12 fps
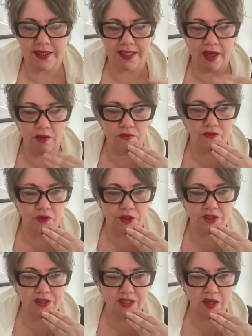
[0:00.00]
down for
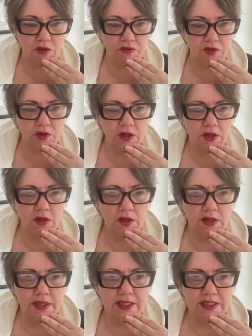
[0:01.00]
yourself,
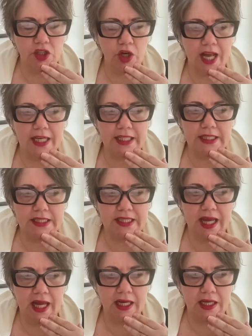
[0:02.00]
is there any
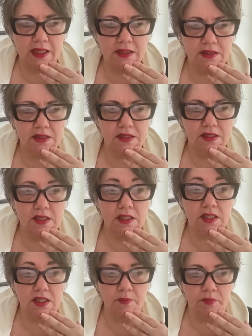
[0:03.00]
data,
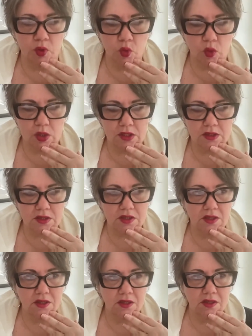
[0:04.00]
support,
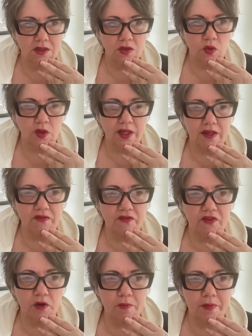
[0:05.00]
or
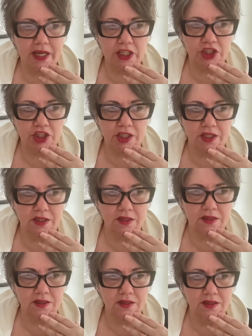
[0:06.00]

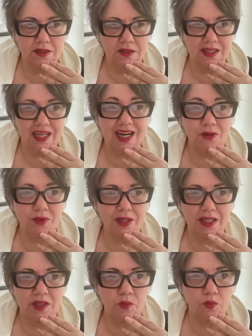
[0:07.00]
information that I
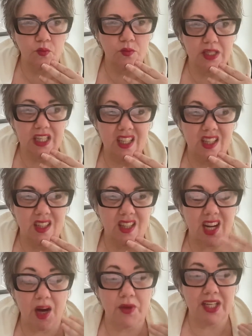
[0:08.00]
really need,
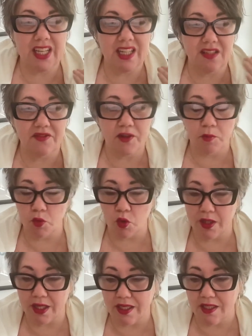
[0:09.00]
that I would need to feel
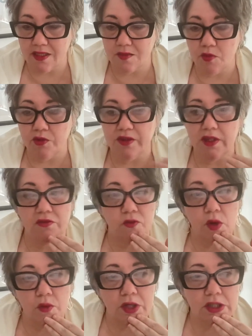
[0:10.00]
more at ease moving
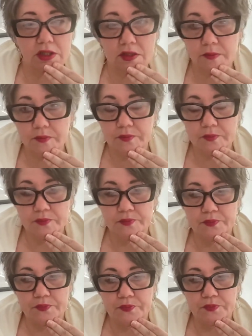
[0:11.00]
forward?
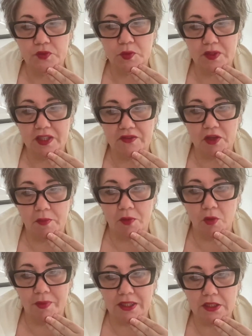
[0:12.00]
I'm going to give you a
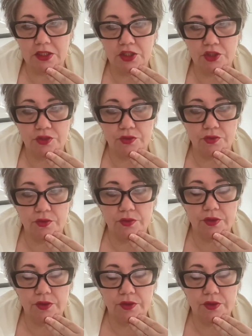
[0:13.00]
moment to